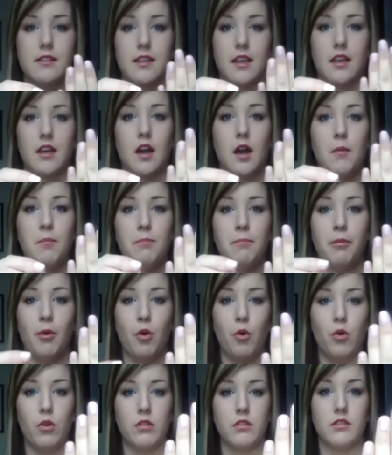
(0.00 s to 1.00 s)
it's, like, a
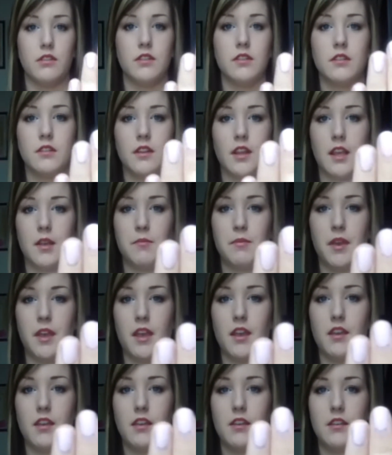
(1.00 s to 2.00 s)
bold light
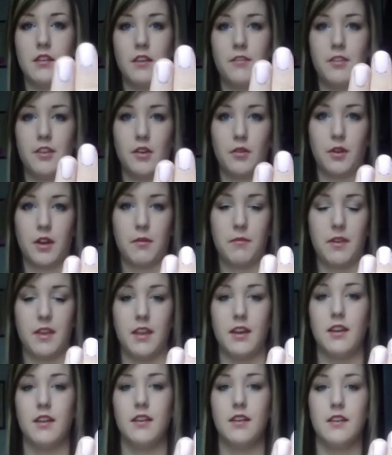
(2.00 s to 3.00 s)
pink, if you know what I
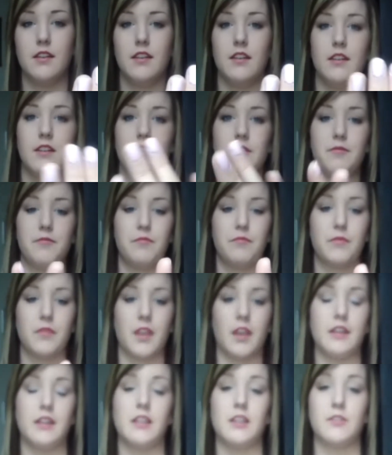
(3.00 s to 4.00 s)
mean.
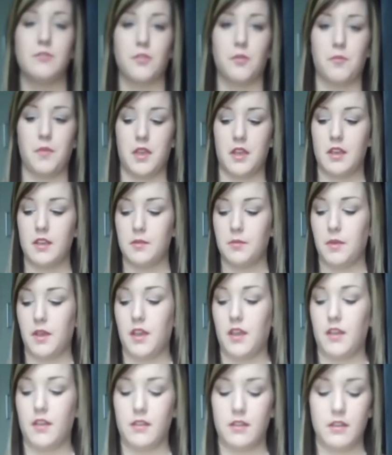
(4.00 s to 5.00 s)
At least for me, because
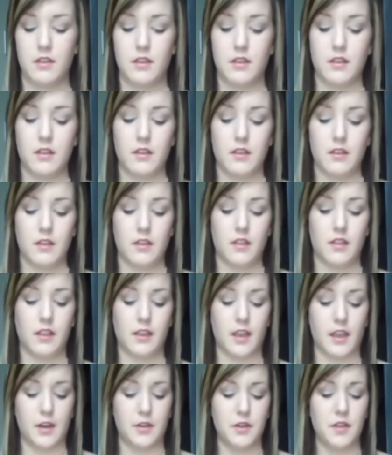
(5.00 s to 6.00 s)
my,
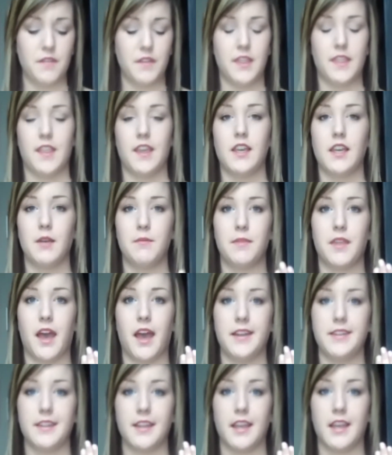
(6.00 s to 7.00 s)
like, I don't even think I'm
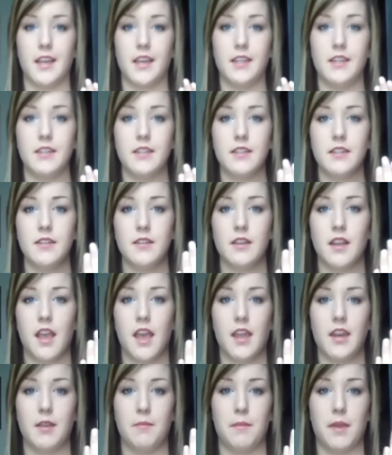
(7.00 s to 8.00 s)
that tan,
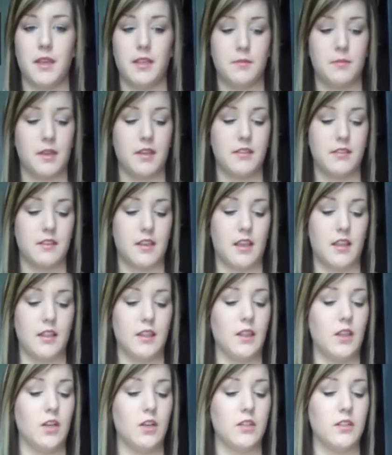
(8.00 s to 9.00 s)
and it makes my
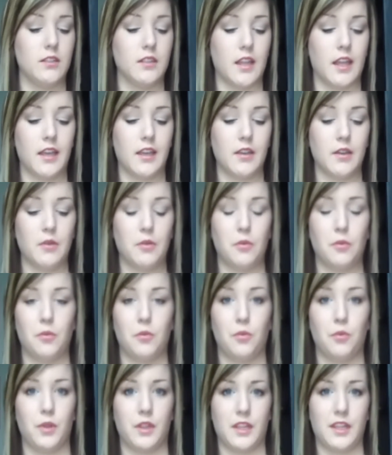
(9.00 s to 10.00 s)
skin look, like,
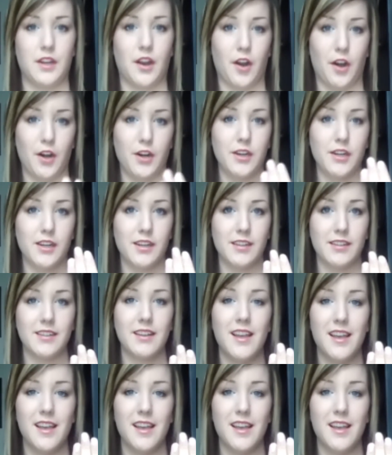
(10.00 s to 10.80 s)
really dark.